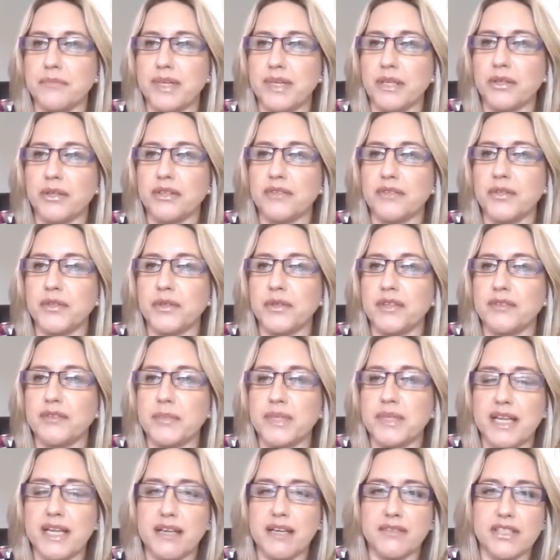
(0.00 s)
a lot of you I've been
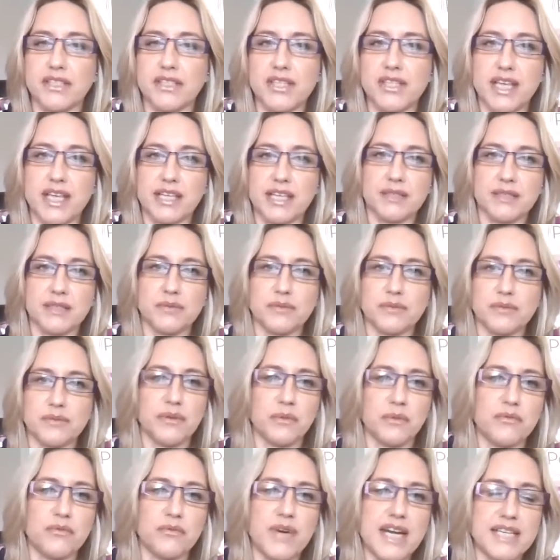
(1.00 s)
having chats with
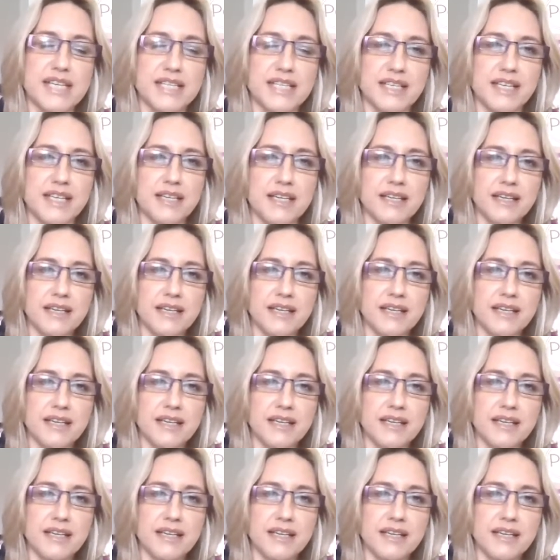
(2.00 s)
already.